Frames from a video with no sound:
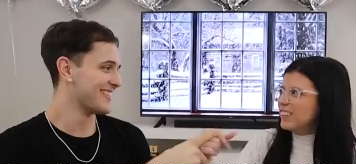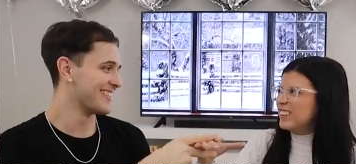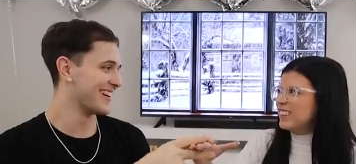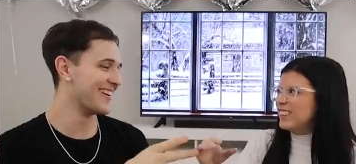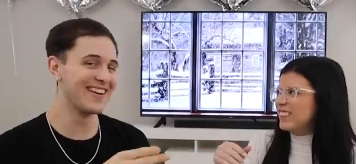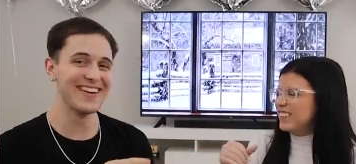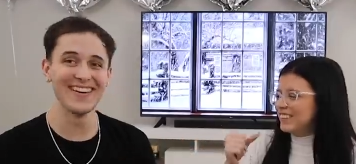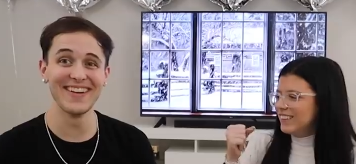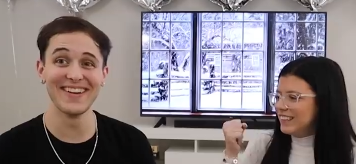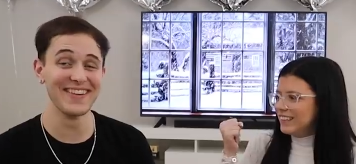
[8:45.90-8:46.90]

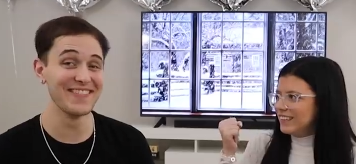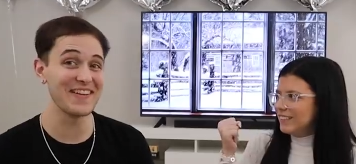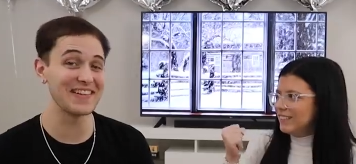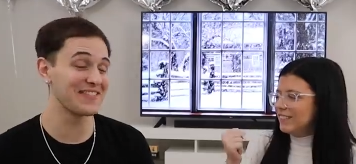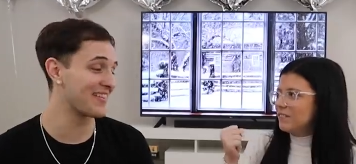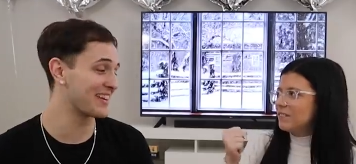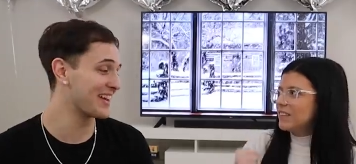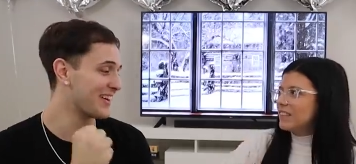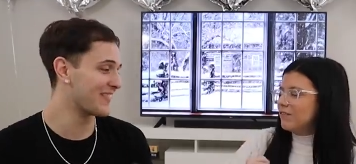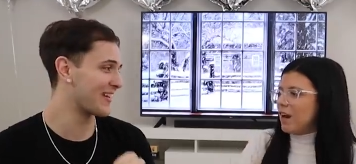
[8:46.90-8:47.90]
Speaker 1: Oh. No,
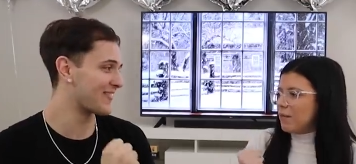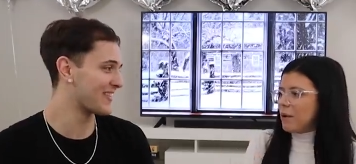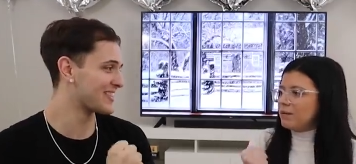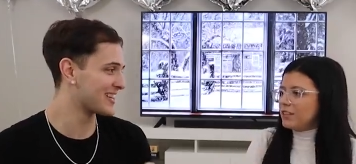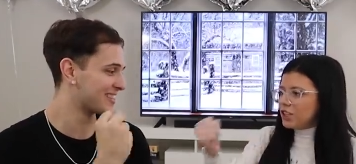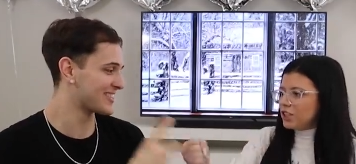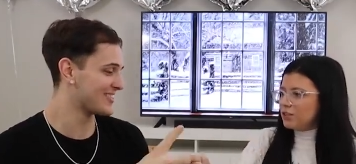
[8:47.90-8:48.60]
50-50. Rock, paper, scissors,